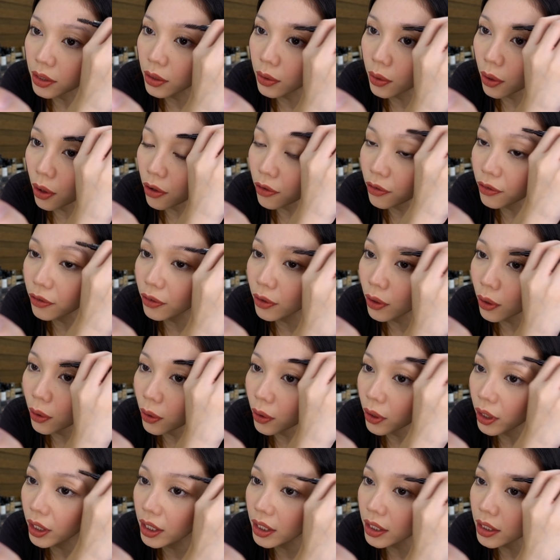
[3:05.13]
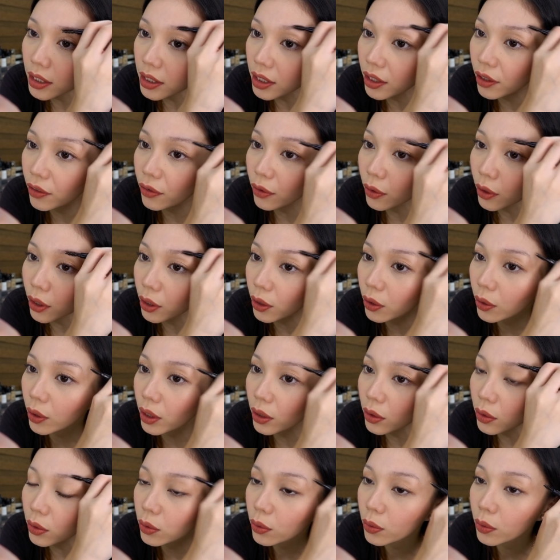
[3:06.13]
So, of course, if you're
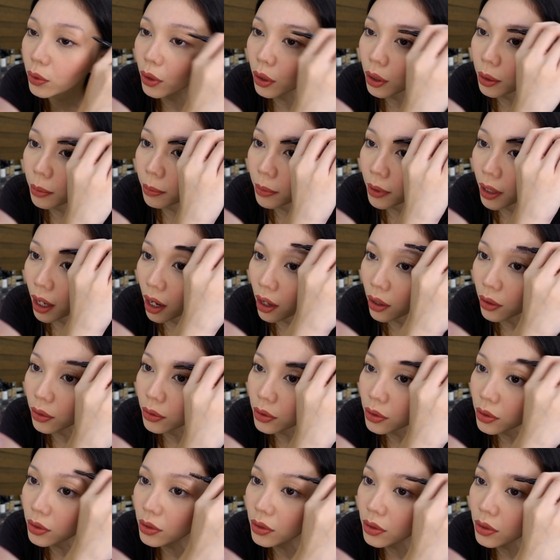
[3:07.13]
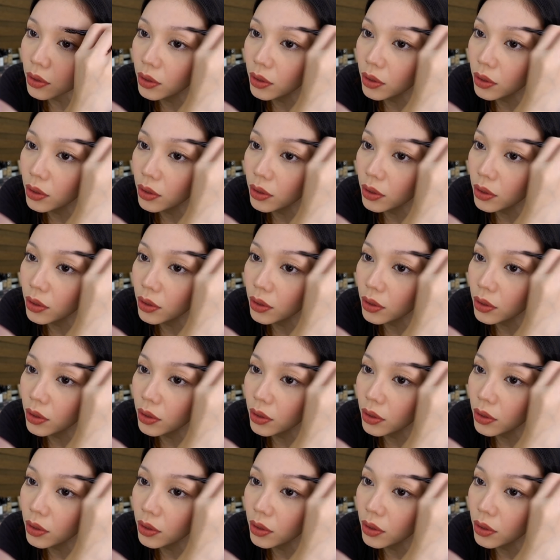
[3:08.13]
going to do your brows, mas